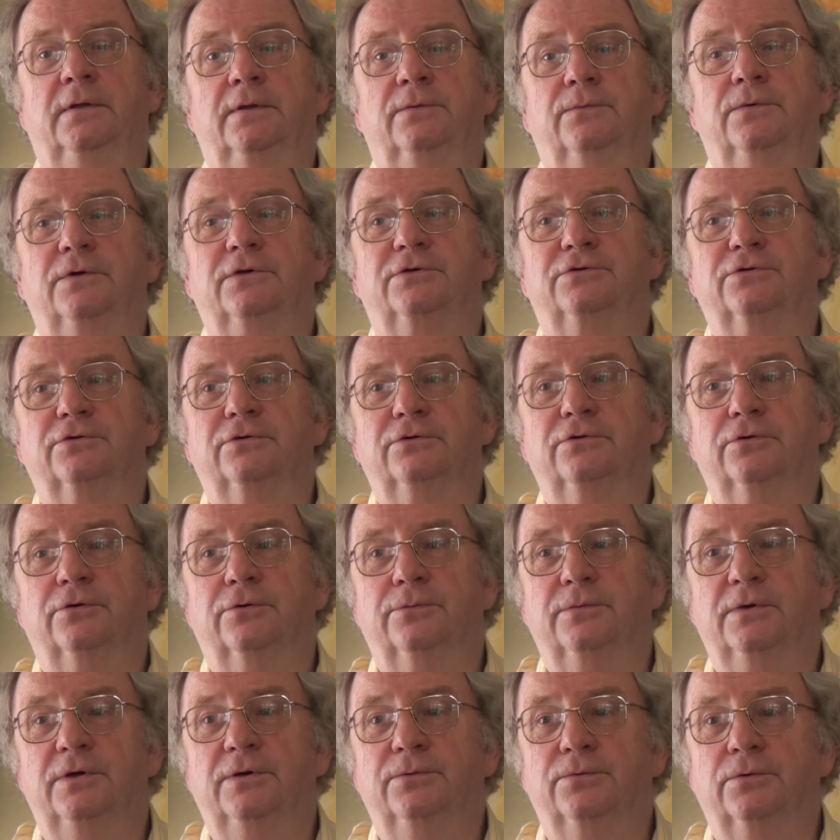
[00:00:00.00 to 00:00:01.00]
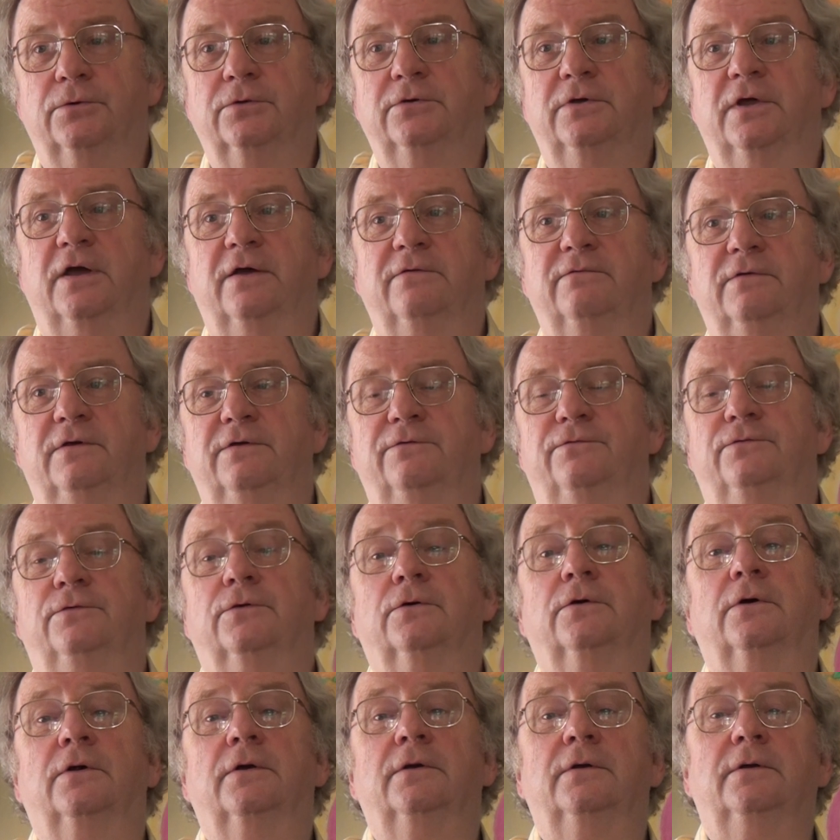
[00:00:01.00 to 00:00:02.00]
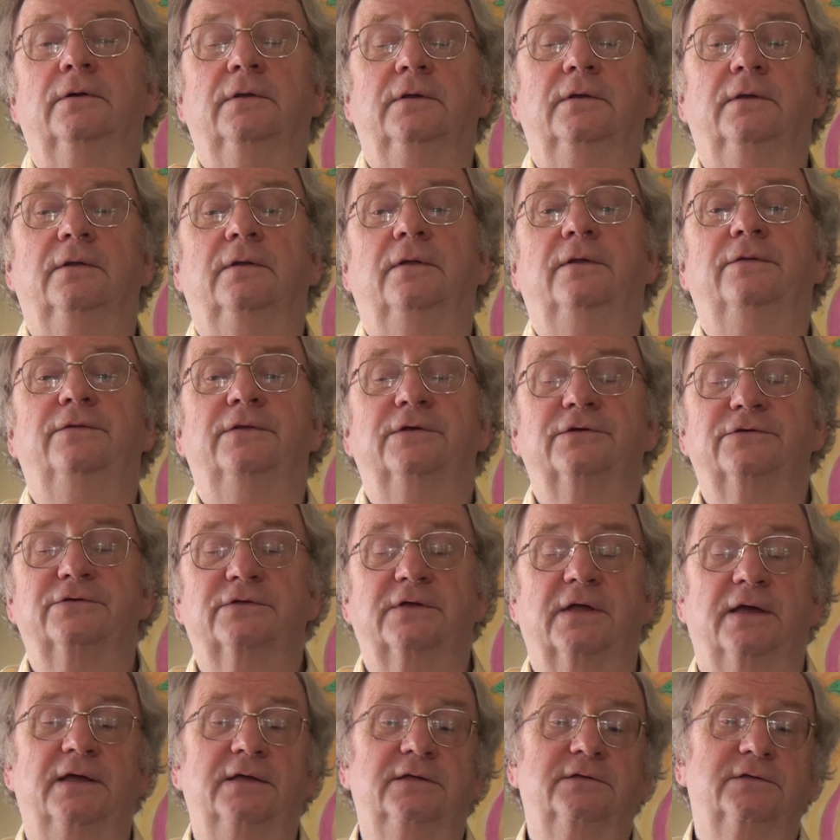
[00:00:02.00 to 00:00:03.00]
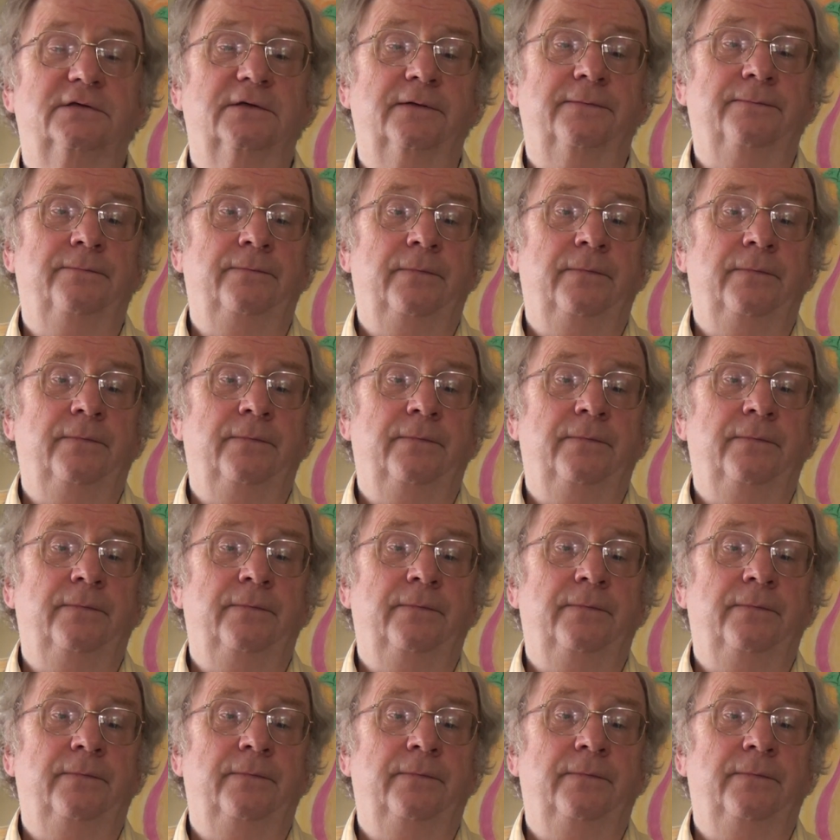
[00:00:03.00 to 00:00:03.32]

which you normally would have if you are in this state.